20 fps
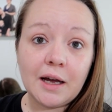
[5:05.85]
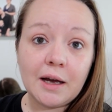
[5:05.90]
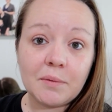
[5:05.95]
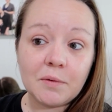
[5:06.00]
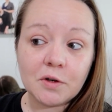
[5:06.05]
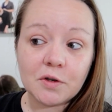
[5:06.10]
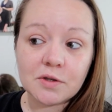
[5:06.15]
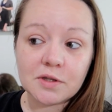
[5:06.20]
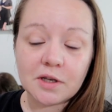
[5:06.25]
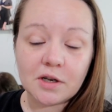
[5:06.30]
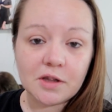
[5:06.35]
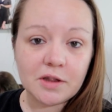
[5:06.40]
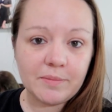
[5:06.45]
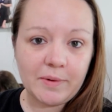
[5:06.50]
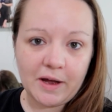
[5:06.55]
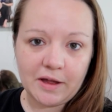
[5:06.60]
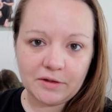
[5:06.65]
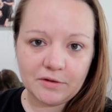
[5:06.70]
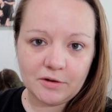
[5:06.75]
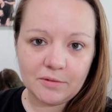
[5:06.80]
I'm gonna go start the
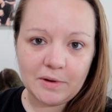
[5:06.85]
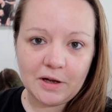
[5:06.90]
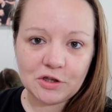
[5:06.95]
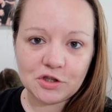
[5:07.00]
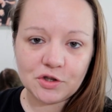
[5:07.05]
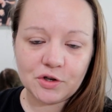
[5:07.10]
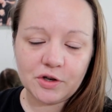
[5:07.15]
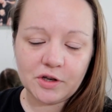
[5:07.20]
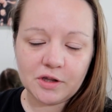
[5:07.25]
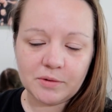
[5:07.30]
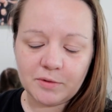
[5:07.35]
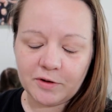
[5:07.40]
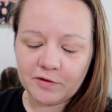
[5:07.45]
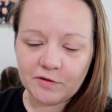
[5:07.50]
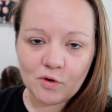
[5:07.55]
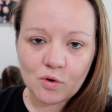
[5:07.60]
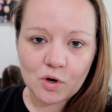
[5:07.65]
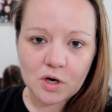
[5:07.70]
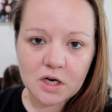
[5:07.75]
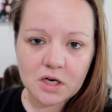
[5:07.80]
bathroom. I'll show you the
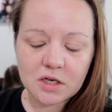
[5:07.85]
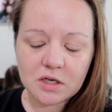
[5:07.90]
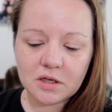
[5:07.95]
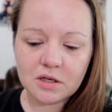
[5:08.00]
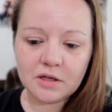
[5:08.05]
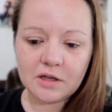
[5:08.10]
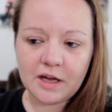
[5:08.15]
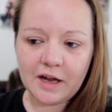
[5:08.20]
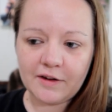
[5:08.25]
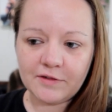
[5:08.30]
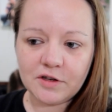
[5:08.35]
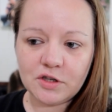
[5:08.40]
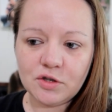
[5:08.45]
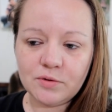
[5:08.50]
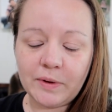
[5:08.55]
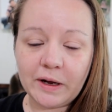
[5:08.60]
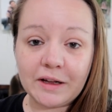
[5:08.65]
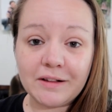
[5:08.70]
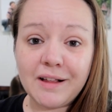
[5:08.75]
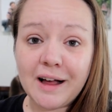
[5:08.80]
before. I have to
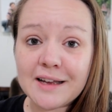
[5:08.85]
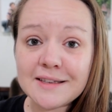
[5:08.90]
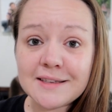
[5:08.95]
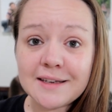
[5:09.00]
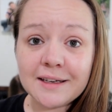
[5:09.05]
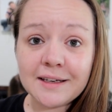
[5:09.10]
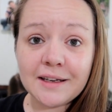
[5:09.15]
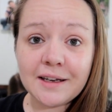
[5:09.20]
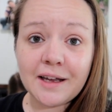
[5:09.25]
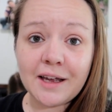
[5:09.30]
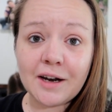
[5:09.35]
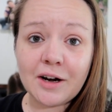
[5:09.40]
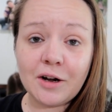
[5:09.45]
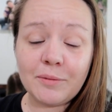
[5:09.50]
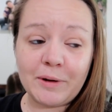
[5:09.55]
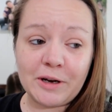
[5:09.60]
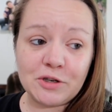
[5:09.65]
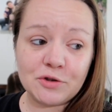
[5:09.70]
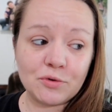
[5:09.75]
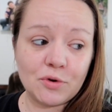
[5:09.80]
do my closet and
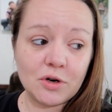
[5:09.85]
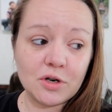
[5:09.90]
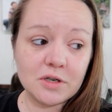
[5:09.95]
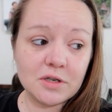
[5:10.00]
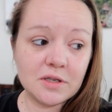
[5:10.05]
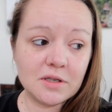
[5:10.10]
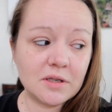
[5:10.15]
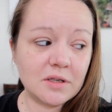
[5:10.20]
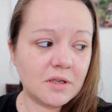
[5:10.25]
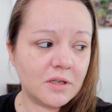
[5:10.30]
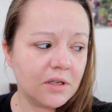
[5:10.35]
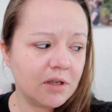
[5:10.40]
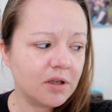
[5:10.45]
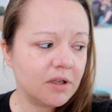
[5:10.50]
all my drawers.